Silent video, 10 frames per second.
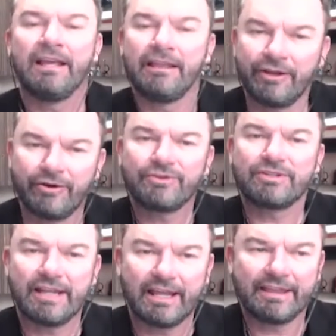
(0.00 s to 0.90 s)

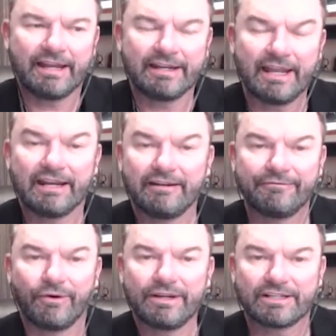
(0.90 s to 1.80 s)
That negative
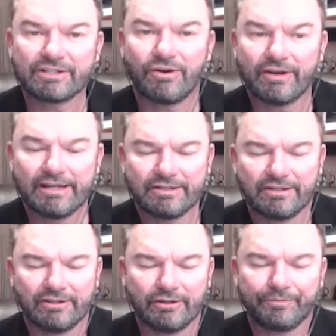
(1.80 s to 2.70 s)
voice that's talking to
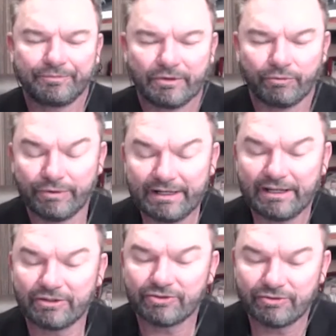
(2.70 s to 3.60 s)
you really
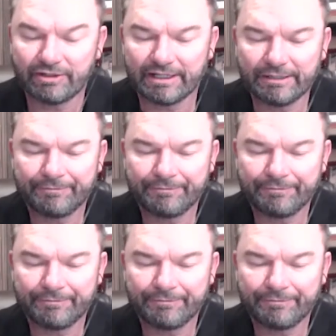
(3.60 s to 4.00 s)
and truly